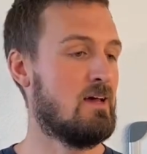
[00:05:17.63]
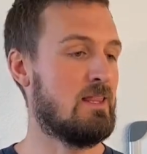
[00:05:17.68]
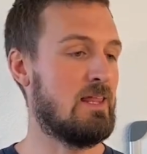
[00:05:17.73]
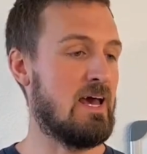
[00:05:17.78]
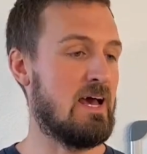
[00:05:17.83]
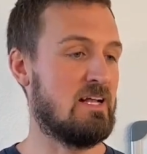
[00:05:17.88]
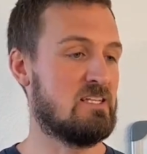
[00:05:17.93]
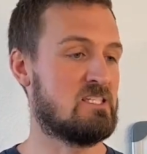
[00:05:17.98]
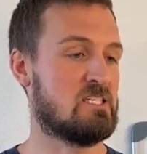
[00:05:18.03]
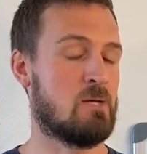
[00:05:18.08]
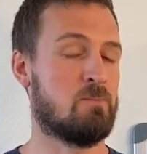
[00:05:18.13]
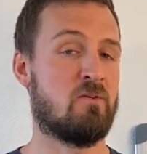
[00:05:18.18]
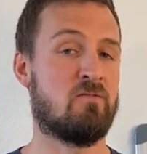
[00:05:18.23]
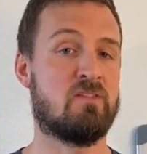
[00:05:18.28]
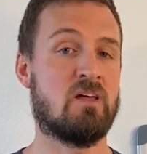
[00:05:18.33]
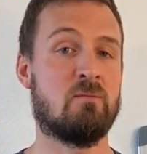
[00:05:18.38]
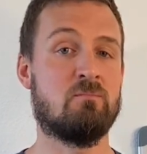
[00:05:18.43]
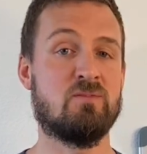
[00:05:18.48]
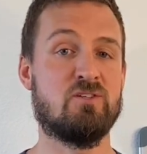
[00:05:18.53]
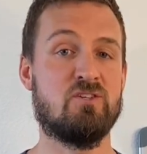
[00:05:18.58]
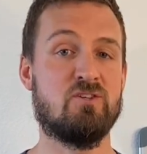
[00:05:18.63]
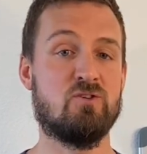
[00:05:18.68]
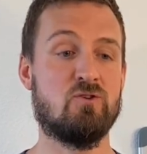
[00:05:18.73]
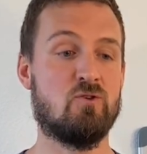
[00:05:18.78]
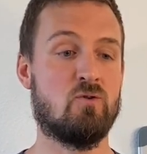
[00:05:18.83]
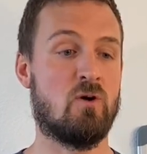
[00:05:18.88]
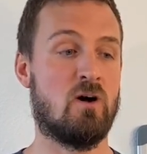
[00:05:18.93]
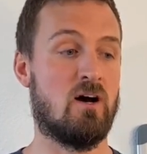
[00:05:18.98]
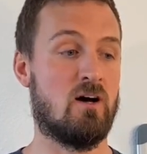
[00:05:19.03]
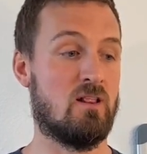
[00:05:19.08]
they had some of them
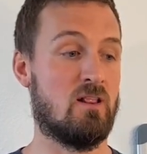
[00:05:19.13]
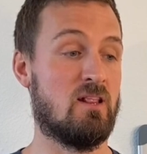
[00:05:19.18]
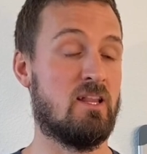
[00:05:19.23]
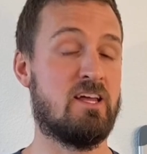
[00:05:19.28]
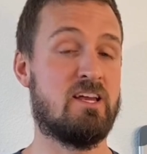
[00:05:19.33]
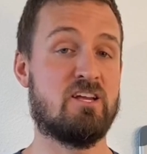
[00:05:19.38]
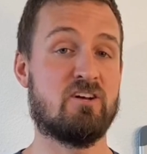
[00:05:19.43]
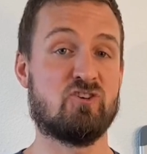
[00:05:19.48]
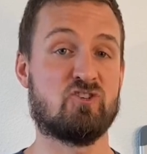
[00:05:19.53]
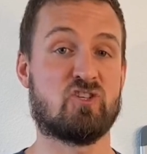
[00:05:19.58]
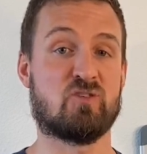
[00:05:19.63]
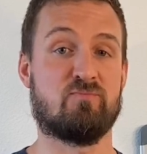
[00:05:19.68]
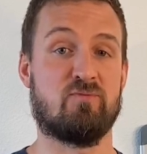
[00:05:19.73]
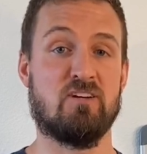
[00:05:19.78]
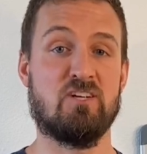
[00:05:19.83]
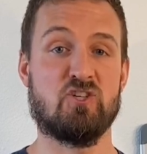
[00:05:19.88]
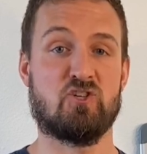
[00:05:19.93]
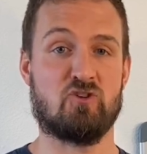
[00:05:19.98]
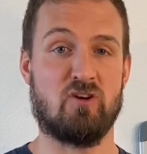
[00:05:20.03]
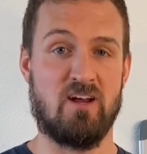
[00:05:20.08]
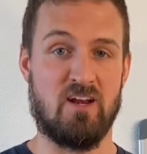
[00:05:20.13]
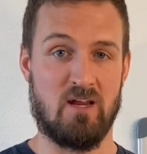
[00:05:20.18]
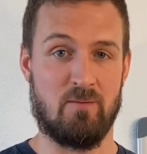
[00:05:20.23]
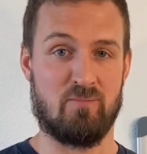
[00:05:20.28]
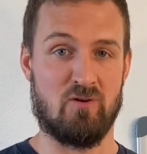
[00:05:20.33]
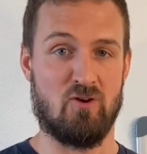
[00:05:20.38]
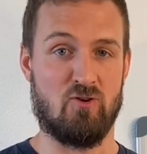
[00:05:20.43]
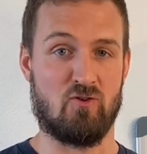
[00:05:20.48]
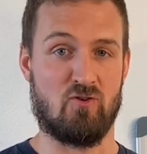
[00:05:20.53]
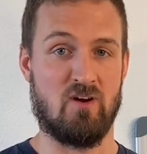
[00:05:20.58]
do a linear sprint training
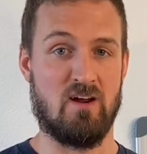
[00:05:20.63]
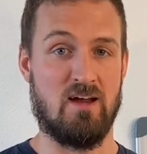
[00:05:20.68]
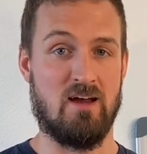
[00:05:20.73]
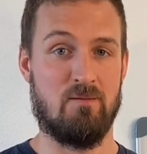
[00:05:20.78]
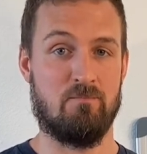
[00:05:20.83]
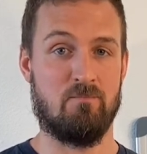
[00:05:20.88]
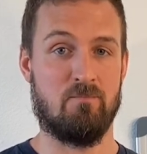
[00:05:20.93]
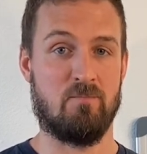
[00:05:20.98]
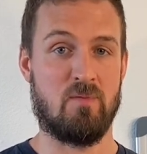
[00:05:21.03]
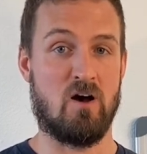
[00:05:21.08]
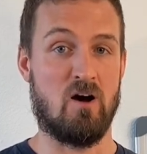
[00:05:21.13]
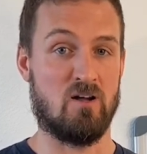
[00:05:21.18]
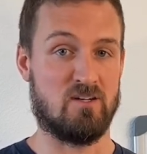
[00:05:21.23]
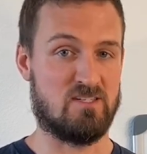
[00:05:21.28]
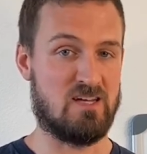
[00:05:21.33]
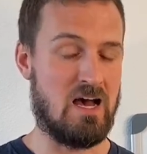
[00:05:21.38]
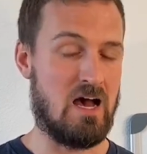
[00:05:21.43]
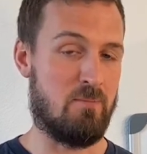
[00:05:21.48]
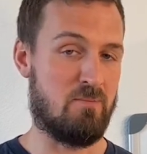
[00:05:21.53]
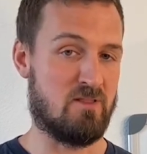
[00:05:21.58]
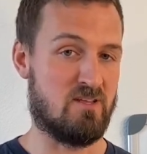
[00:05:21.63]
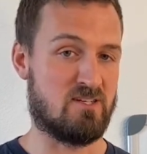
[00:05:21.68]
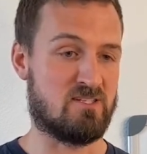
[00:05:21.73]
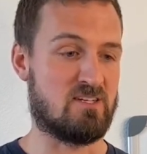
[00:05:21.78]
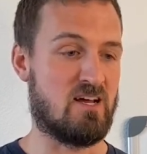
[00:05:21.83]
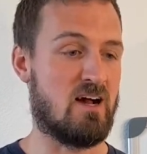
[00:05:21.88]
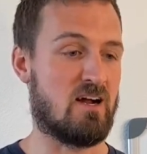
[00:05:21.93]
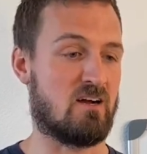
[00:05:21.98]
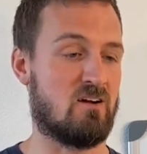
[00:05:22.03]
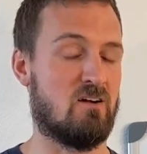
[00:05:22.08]
program on top of the
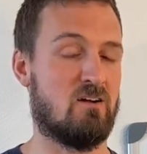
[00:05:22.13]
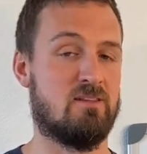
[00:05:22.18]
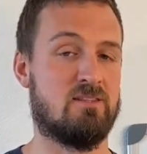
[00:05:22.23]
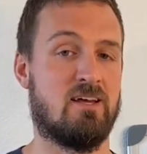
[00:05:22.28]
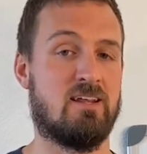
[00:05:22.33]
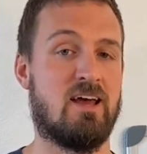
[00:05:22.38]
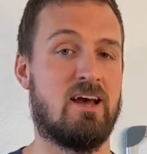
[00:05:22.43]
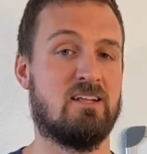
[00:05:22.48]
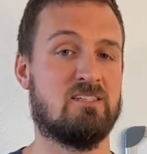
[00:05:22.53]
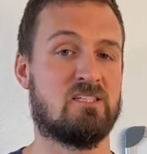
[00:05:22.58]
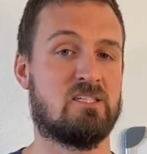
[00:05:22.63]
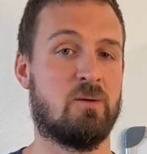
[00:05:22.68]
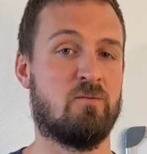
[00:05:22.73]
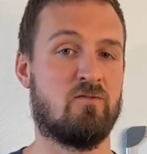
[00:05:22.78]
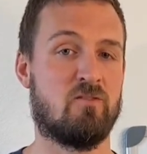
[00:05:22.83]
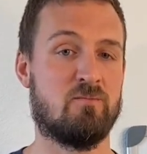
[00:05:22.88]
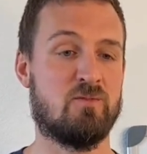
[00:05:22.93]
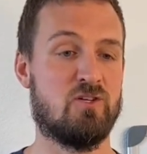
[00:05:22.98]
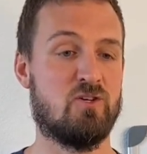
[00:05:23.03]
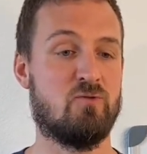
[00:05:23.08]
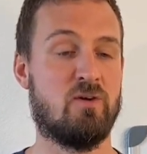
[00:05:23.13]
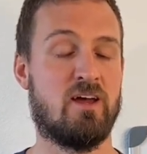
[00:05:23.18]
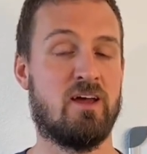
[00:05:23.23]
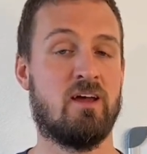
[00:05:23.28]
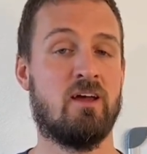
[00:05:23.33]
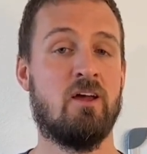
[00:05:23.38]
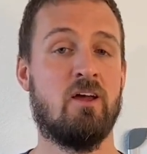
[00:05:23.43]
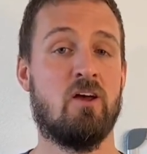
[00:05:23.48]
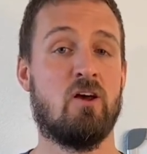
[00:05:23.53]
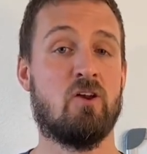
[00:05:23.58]
soccer, and they had some of them do
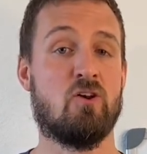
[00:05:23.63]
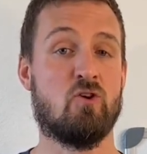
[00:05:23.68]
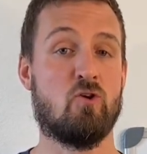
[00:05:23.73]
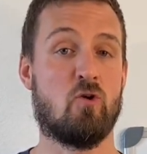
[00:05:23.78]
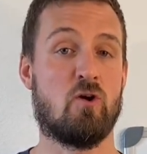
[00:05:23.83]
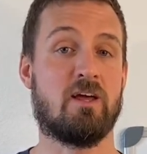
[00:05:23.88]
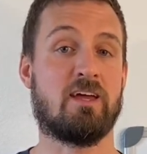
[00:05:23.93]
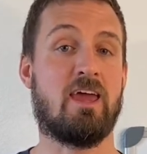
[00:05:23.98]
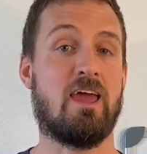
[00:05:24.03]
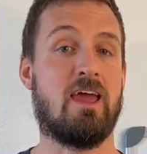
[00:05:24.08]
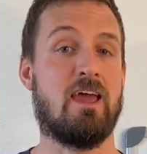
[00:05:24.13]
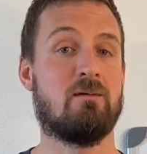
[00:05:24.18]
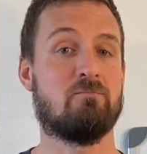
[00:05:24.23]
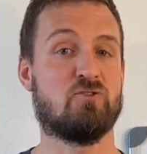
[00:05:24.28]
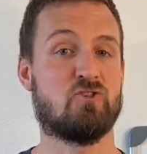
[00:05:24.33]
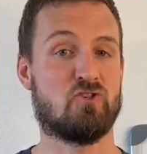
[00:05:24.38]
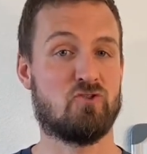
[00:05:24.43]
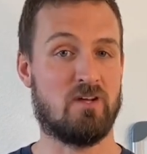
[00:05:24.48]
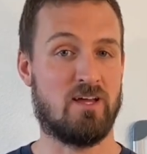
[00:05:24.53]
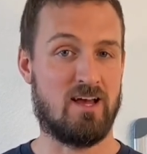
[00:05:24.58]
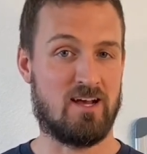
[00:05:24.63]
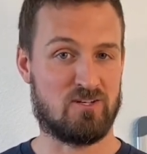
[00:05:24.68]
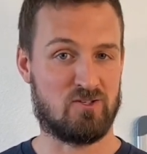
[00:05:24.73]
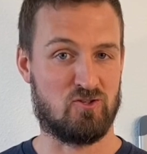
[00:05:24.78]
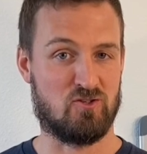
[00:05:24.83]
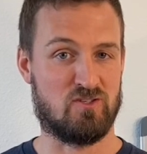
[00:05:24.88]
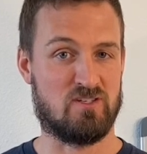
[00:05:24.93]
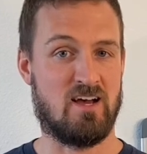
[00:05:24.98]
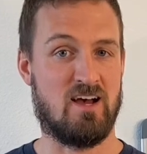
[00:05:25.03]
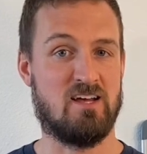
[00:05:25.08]
a Nordic hamstring
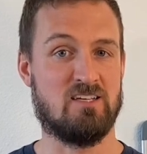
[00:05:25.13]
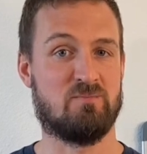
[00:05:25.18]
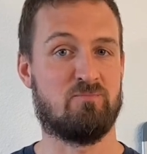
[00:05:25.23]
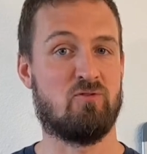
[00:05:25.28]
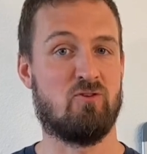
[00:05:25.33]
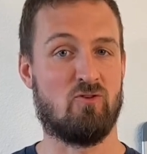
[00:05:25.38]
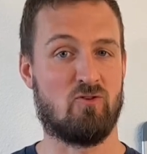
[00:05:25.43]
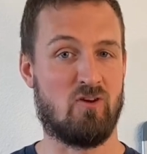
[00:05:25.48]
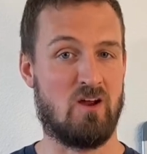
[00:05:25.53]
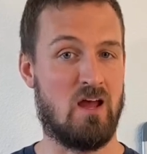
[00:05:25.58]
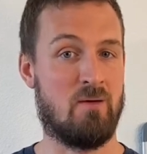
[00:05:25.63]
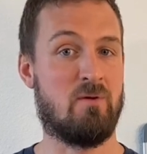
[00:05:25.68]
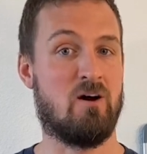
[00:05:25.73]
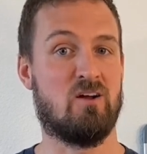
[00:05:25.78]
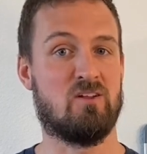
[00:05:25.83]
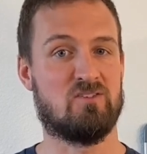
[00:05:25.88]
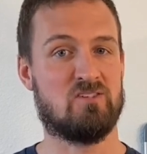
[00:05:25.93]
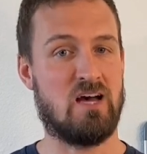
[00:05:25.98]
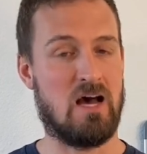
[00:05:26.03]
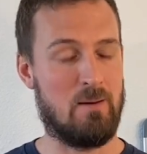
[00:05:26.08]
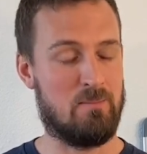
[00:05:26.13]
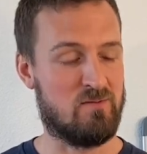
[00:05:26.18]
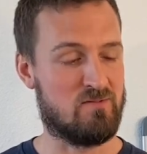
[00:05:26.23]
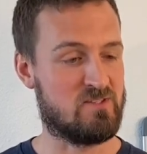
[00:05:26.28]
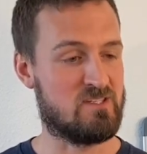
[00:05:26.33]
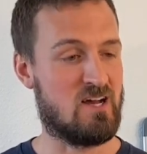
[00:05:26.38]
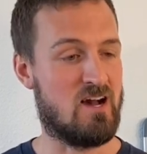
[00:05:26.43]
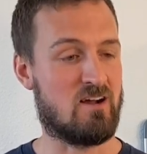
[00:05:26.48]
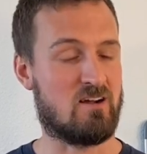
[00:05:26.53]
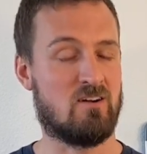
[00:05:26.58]
exercise program on top of
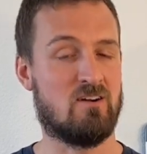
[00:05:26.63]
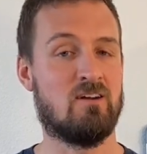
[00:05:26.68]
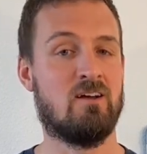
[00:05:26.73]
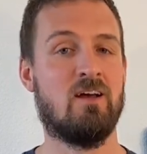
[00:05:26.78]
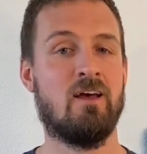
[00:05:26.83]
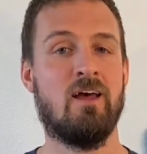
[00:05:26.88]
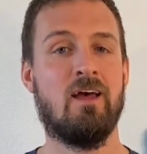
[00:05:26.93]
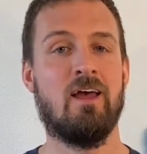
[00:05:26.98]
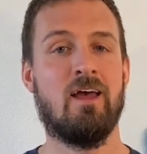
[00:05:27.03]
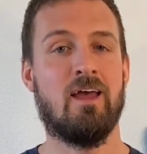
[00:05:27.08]
soccer.